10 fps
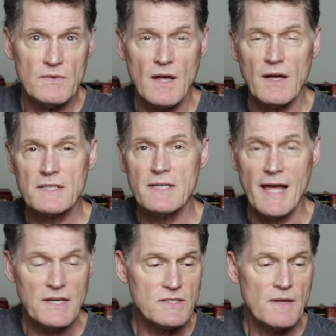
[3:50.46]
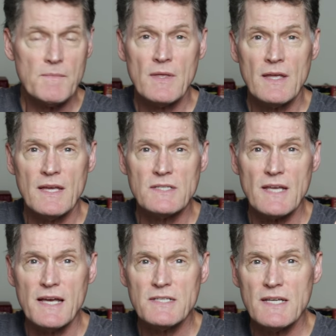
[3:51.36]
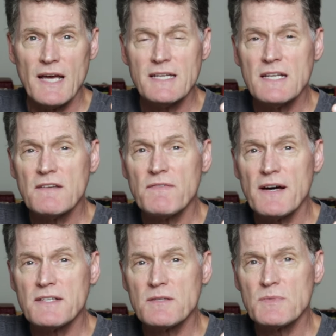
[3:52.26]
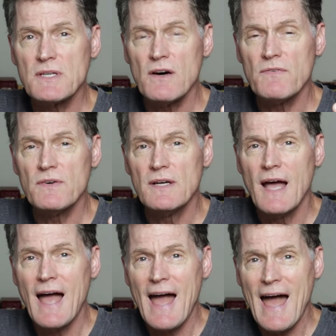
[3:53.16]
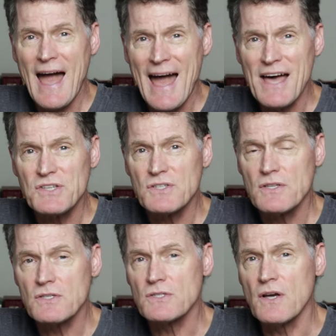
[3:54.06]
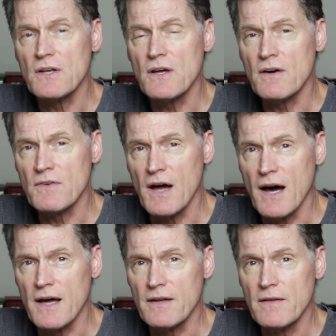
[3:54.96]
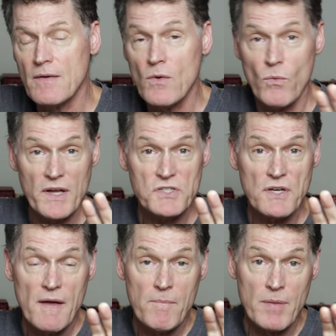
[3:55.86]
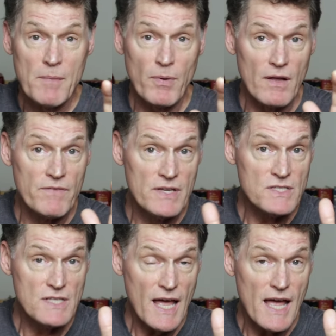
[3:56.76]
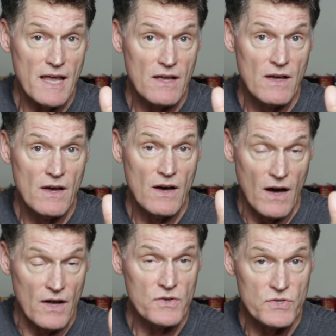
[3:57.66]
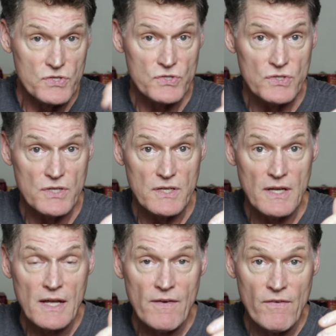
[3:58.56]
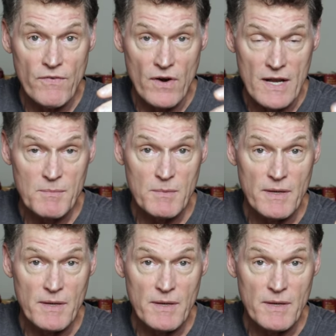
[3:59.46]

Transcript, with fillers: Now, next, he says he identifies himself as the Son of God, which people of his day understood for him to